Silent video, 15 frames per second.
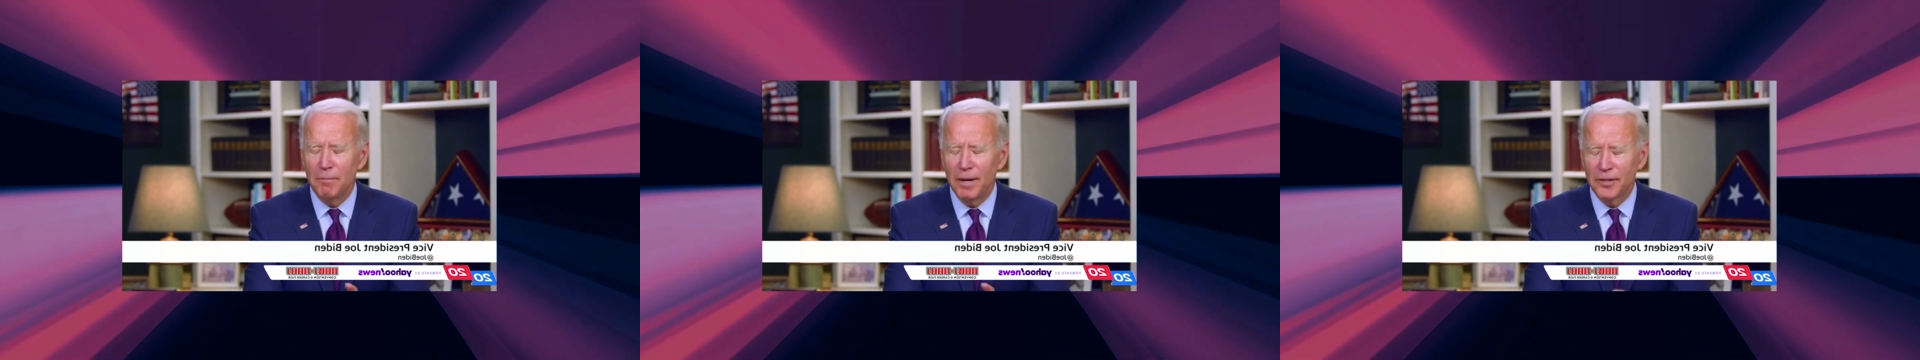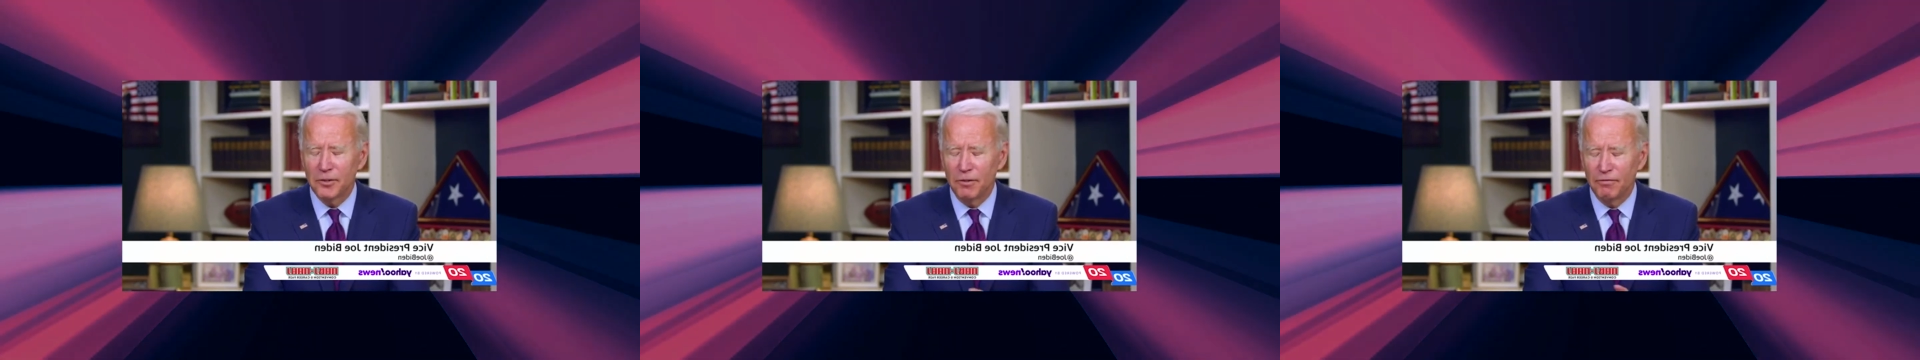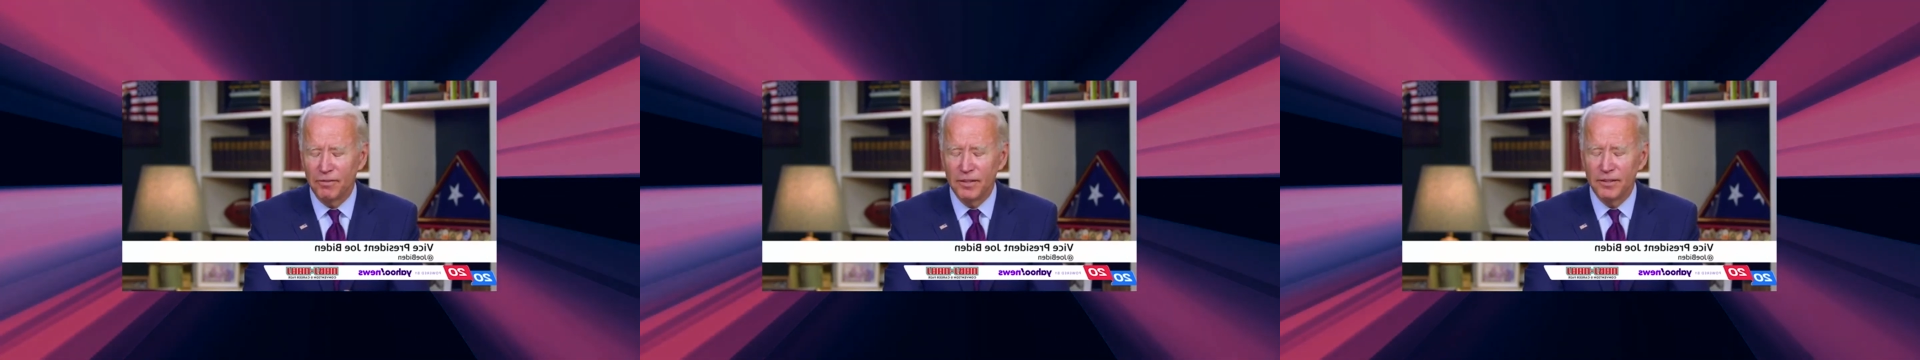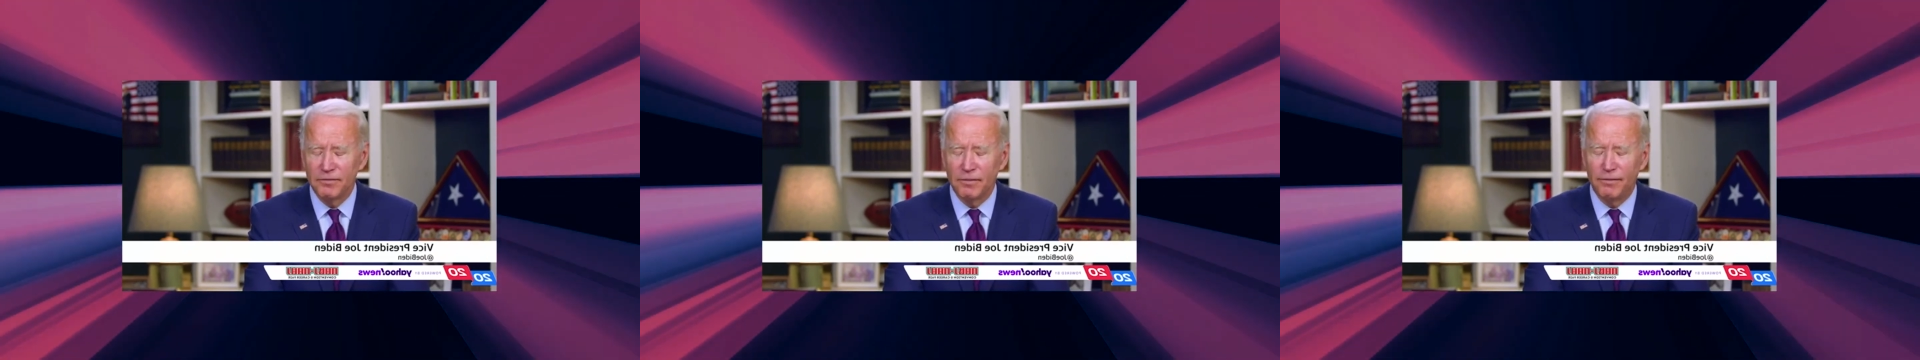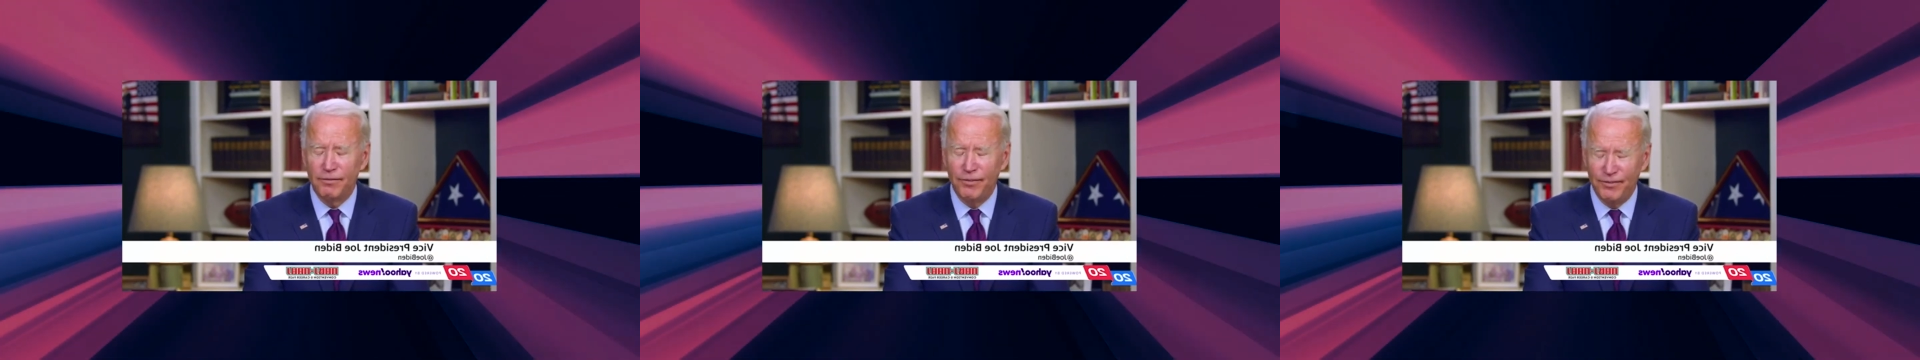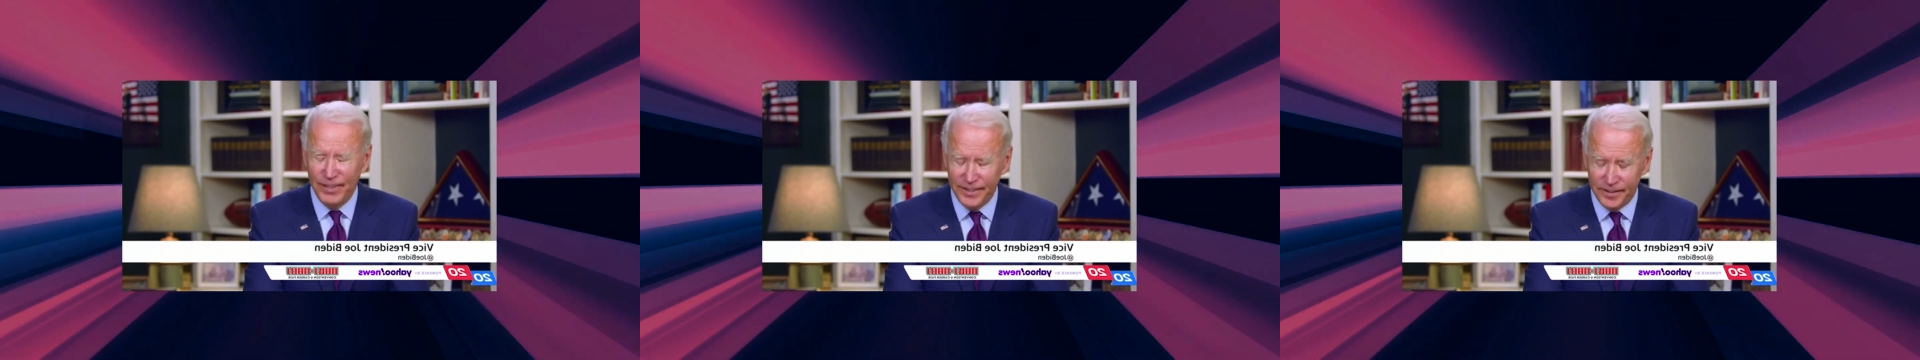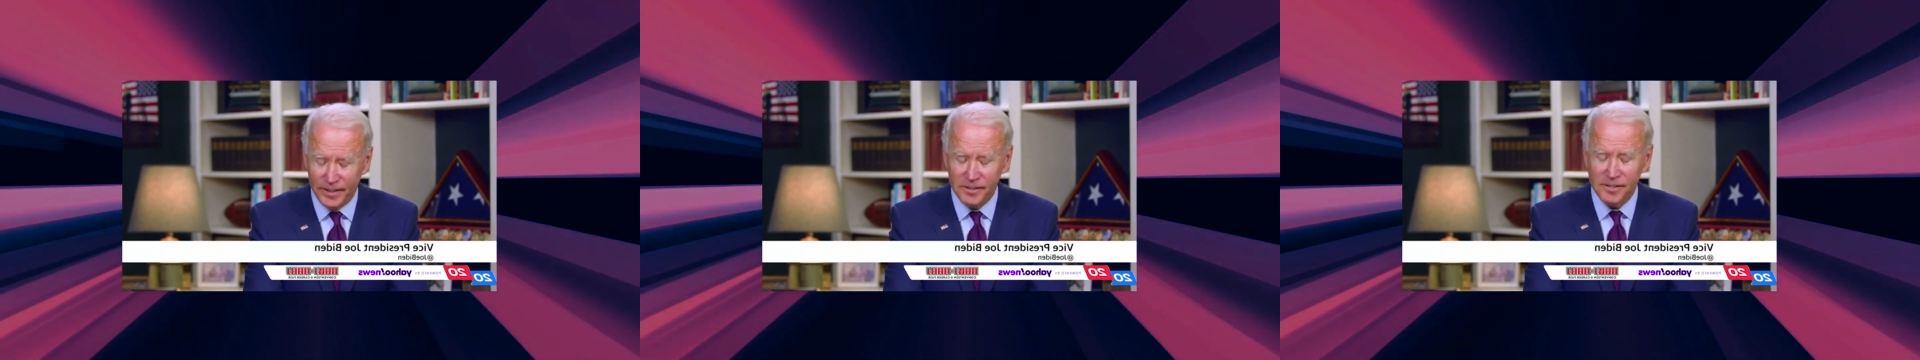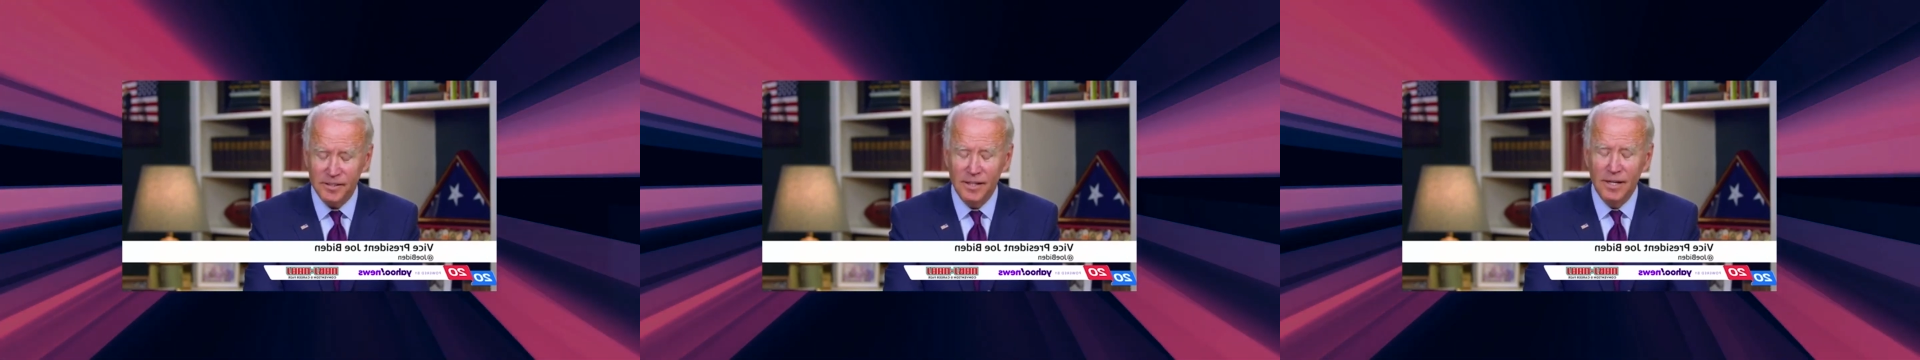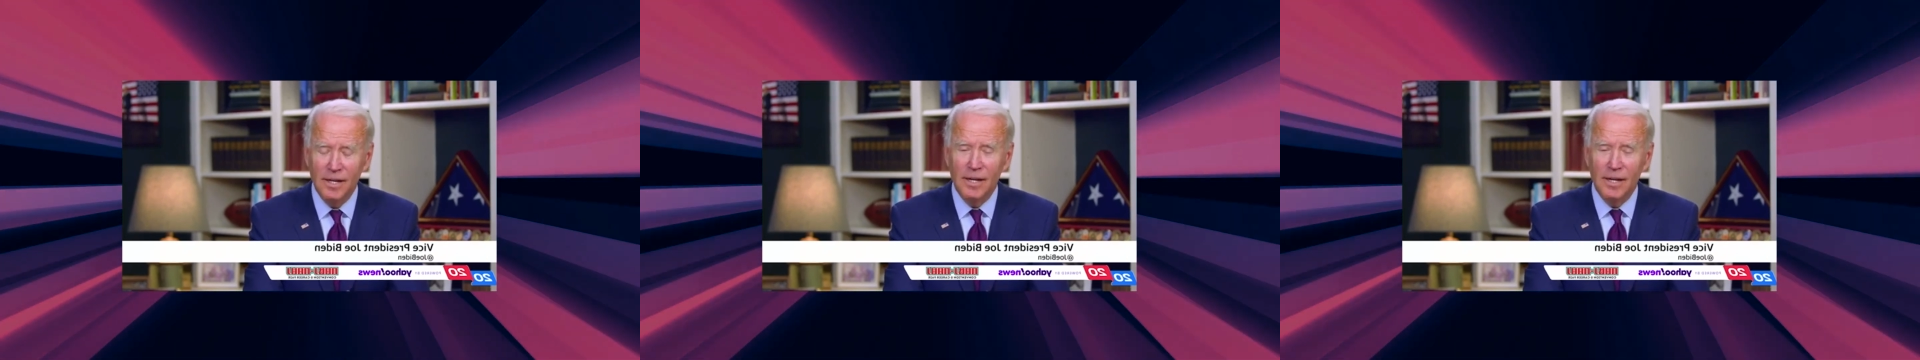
mental fitness.